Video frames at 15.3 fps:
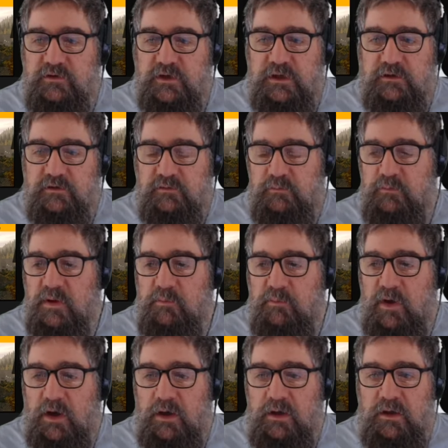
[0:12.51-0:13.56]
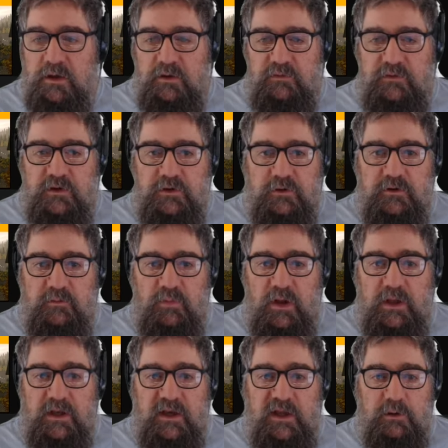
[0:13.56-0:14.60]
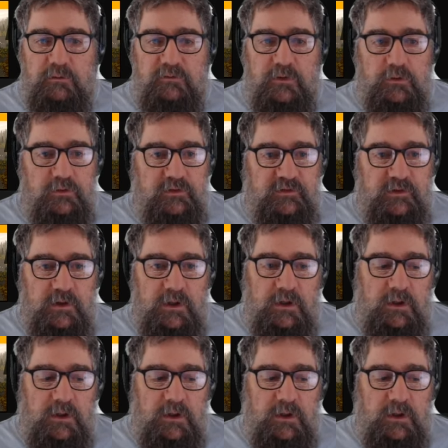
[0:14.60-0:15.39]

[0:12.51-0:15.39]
Ticket member, then you can play it now, of course.